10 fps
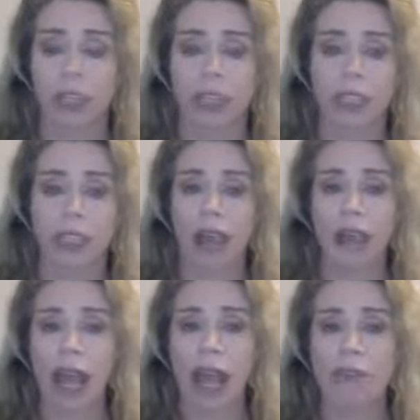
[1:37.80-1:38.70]
So now
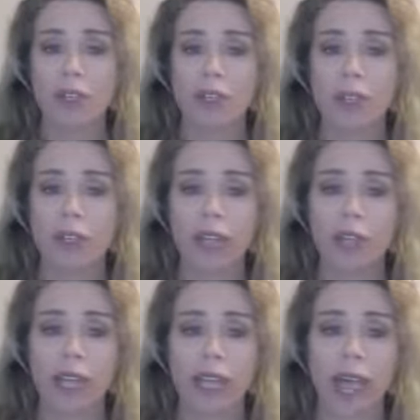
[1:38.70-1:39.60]
for average fund, you're
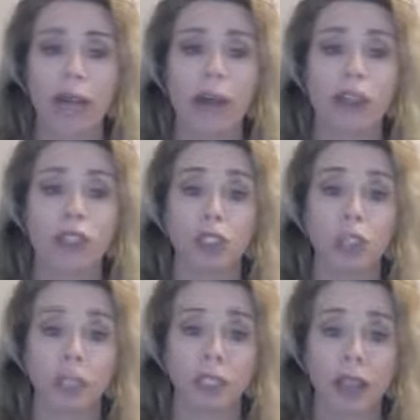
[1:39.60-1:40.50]
looking at about
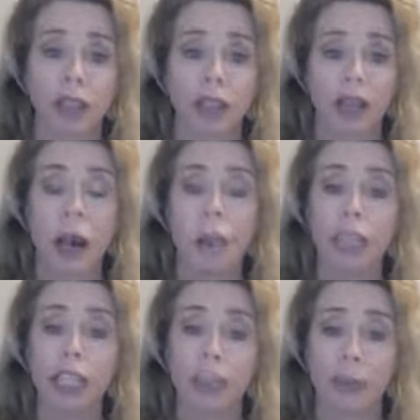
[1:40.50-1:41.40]
2%,
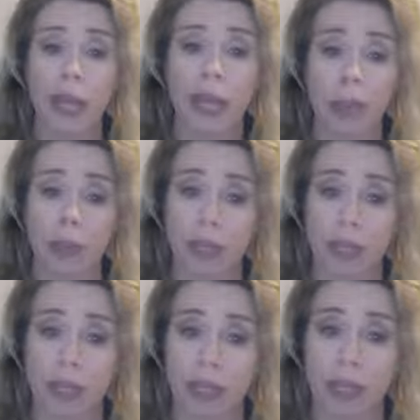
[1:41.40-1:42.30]
plus you paid that
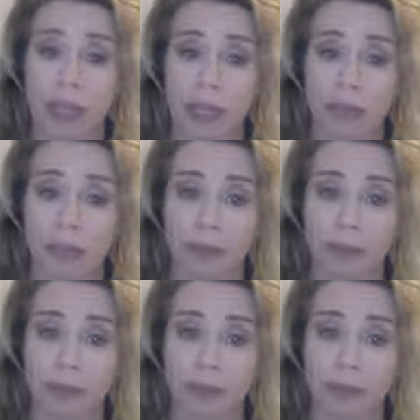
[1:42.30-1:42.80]
upfront fee to get in.